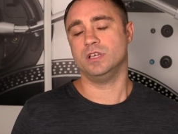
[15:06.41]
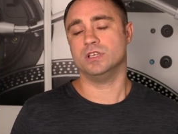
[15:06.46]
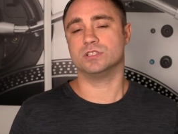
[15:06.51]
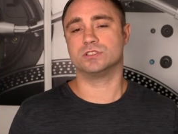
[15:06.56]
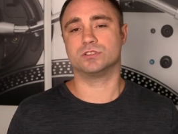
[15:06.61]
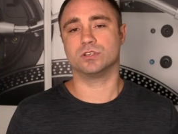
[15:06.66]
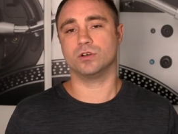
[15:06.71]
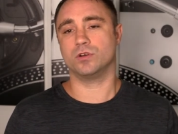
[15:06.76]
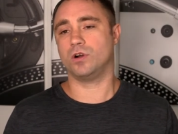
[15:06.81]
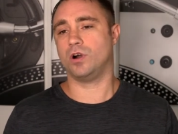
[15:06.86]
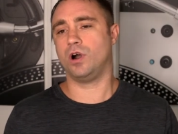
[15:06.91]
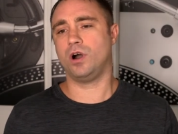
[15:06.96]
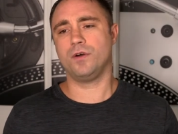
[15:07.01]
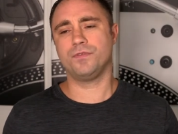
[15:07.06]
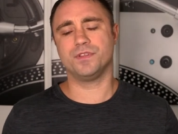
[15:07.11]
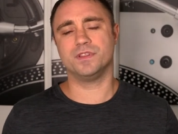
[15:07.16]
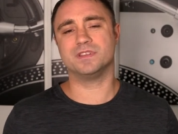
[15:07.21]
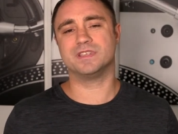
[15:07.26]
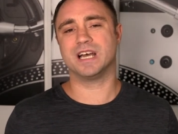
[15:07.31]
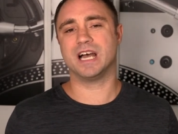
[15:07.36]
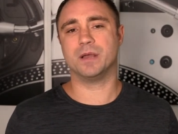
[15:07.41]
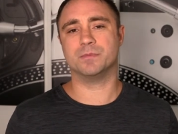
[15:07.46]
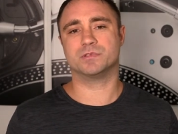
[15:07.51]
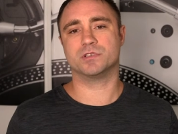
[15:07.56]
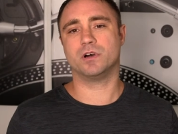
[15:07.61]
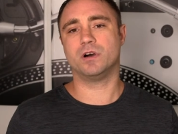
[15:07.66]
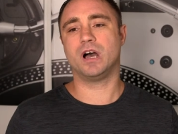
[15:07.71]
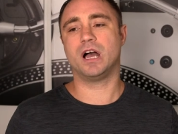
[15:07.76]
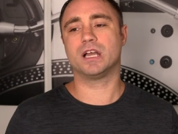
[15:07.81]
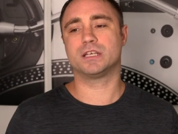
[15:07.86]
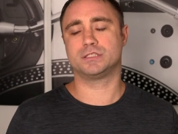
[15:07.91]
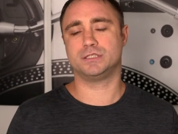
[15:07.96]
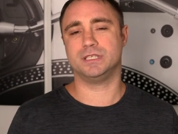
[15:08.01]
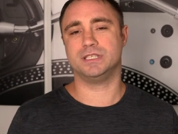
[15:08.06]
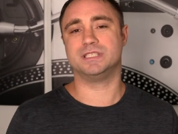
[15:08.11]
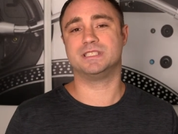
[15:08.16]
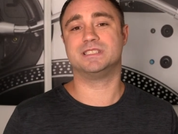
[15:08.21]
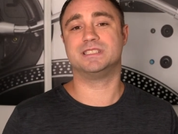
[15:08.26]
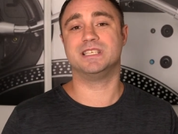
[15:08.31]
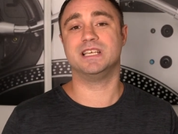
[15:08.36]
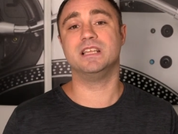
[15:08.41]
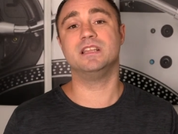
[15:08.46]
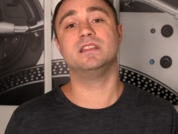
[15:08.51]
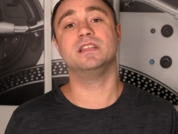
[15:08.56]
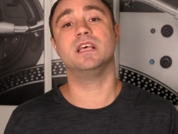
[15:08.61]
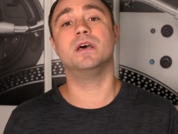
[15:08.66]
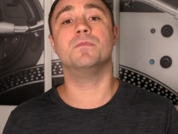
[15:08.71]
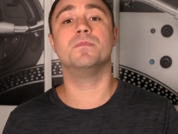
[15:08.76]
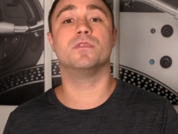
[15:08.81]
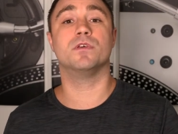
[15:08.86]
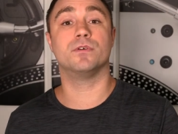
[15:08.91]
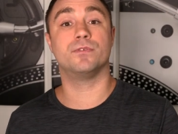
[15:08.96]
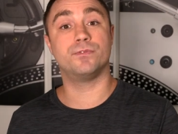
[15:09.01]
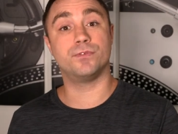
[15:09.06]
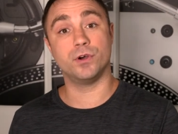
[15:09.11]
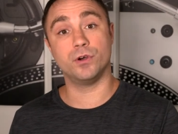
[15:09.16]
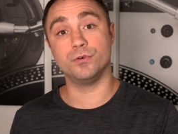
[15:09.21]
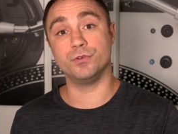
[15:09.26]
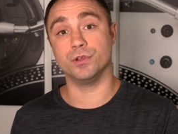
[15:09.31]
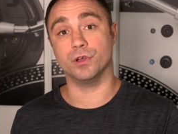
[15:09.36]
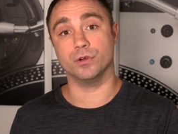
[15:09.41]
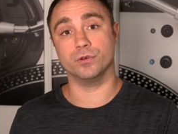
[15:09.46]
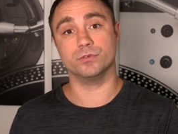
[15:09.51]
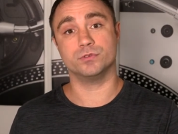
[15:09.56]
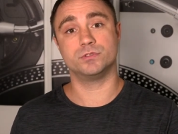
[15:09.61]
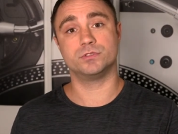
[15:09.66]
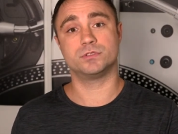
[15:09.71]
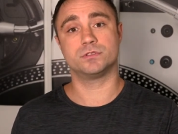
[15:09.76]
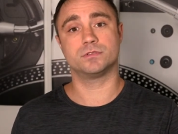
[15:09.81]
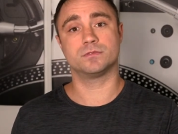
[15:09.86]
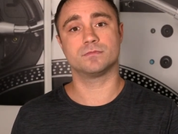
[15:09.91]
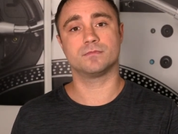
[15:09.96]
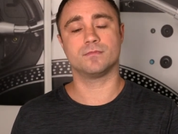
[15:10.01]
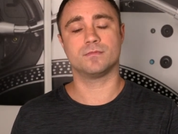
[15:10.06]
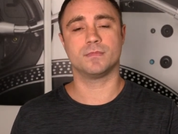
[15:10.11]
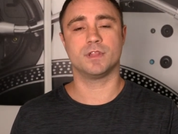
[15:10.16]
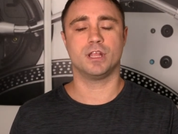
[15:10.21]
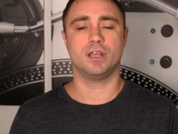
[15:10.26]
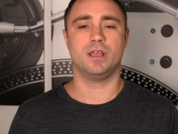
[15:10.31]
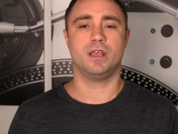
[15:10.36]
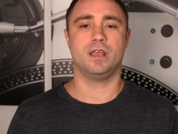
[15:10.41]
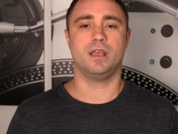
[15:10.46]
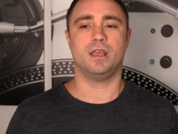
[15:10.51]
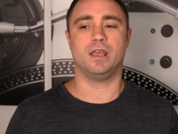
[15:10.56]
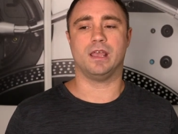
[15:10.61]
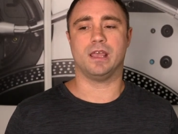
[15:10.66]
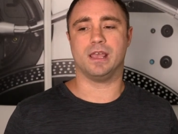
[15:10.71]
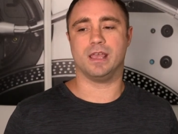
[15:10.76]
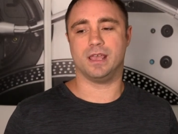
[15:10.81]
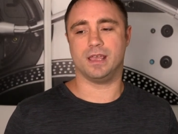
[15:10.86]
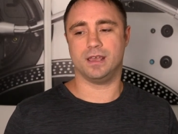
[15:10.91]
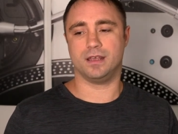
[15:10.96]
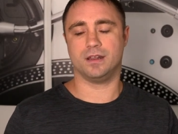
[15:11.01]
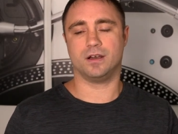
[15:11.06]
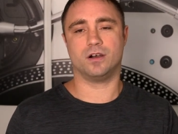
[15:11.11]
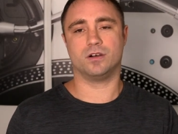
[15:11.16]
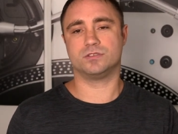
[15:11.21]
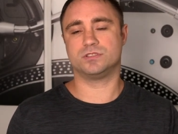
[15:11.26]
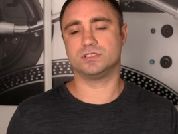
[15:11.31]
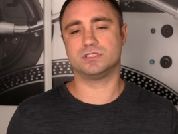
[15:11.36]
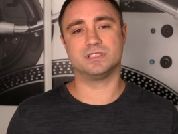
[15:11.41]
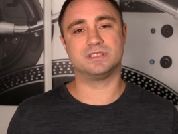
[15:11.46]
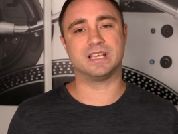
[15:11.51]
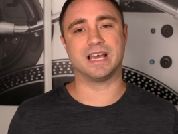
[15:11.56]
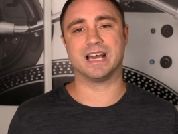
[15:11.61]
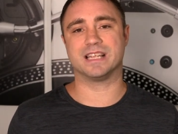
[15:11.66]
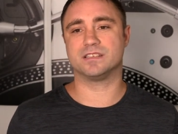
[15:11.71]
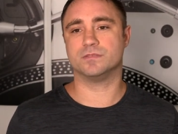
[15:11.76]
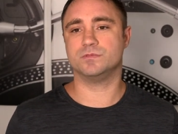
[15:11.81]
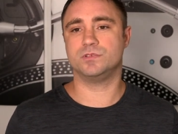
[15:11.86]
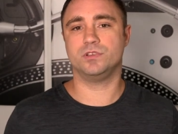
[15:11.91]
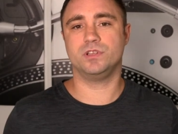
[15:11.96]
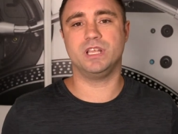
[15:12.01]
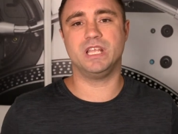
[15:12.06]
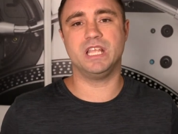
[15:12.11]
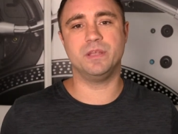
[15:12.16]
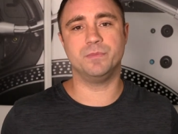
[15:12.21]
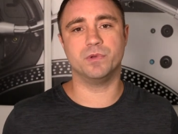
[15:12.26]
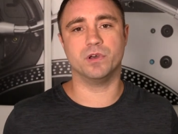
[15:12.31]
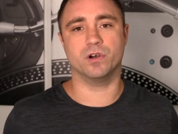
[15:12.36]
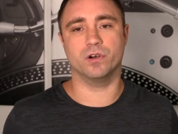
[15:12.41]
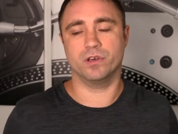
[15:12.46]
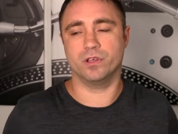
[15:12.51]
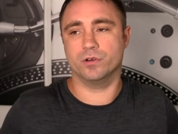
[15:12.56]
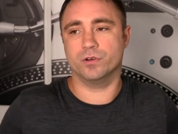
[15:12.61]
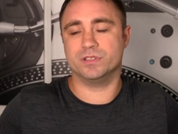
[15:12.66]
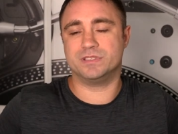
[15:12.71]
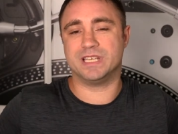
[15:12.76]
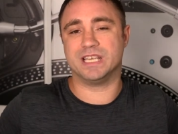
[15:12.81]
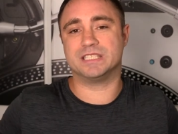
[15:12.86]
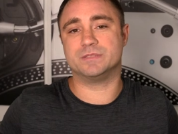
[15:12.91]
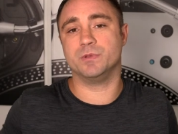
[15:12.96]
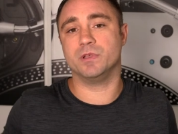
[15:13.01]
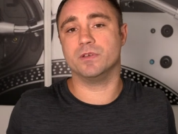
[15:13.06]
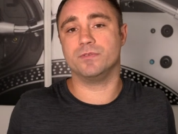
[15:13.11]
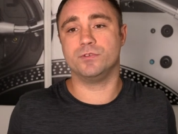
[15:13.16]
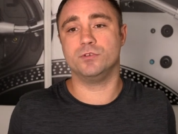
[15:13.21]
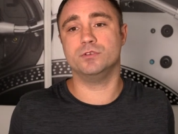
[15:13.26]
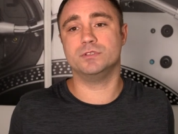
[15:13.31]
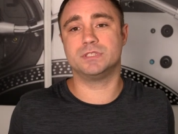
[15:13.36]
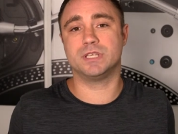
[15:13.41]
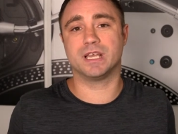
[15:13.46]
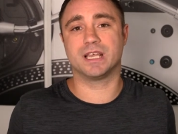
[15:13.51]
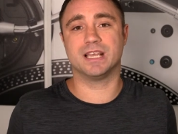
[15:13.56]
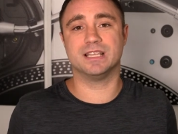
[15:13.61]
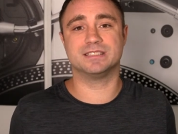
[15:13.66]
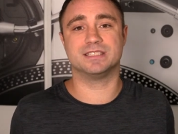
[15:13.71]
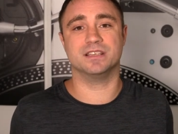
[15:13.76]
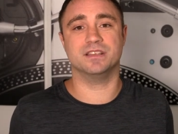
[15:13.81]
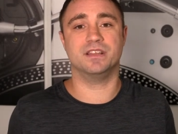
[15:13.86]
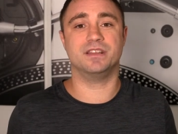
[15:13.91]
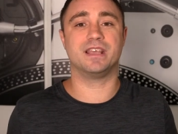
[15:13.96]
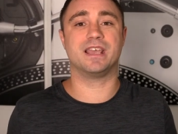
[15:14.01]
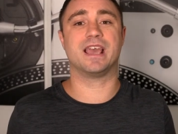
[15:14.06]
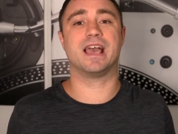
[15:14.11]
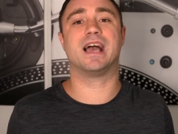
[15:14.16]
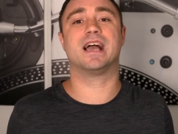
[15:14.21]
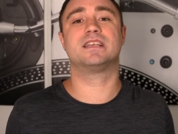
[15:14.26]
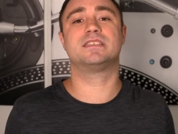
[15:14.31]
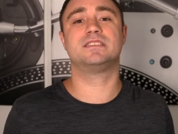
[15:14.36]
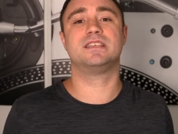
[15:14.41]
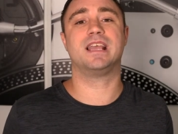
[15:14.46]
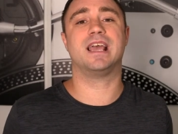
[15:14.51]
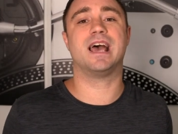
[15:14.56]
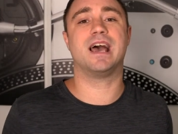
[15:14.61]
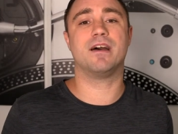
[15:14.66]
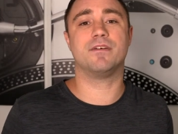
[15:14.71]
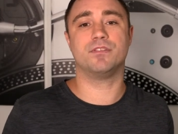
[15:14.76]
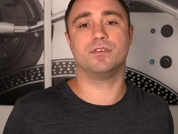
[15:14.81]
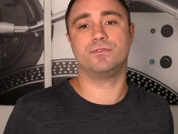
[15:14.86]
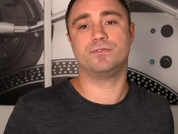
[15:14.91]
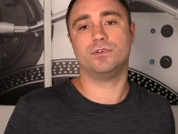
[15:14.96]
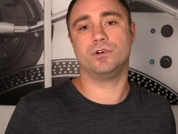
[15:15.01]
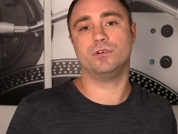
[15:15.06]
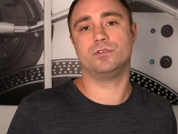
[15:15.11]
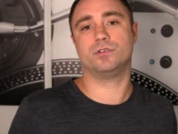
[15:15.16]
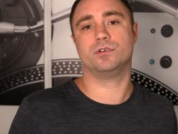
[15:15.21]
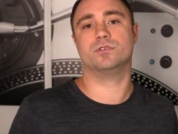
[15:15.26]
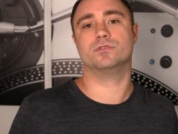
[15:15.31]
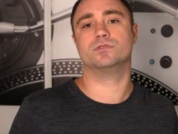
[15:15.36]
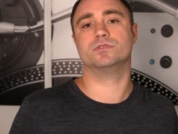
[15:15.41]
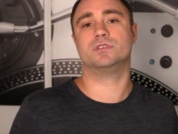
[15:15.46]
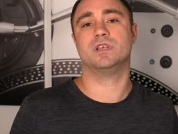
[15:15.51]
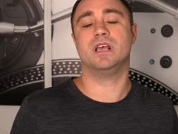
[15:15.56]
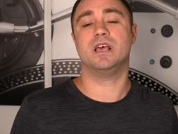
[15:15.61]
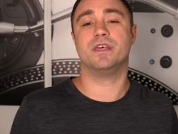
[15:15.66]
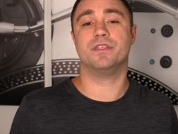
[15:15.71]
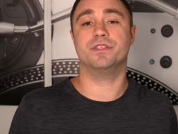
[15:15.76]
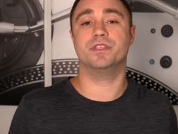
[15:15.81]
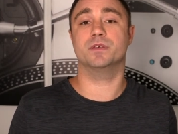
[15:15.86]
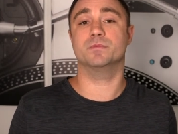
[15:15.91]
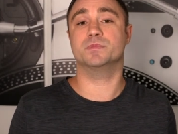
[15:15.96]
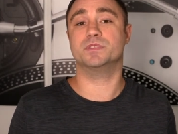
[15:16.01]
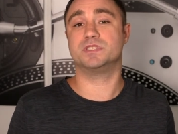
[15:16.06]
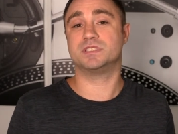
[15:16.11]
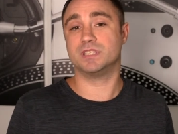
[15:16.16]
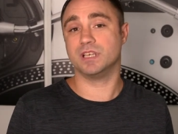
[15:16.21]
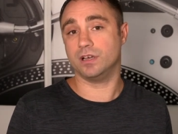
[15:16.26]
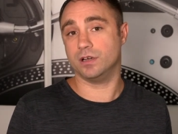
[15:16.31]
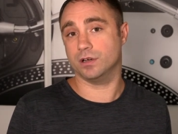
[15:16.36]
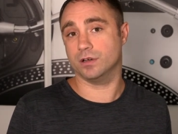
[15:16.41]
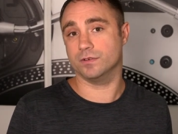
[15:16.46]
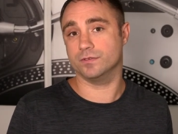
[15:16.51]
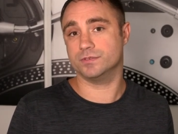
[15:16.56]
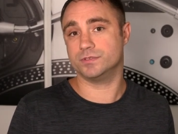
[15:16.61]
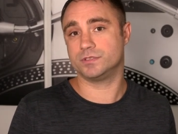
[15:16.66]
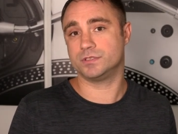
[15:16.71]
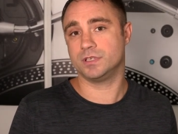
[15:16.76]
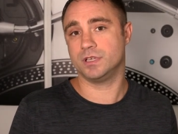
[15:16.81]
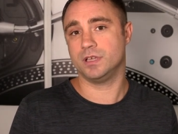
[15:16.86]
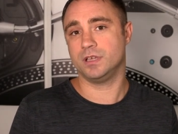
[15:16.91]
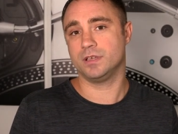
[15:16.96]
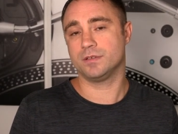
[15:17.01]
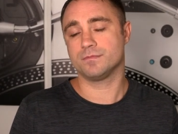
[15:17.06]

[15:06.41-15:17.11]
So oftentimes I'll actually send them the photos and I'll just attach them to the email. It only takes me a few seconds and then they actually have the photos themselves.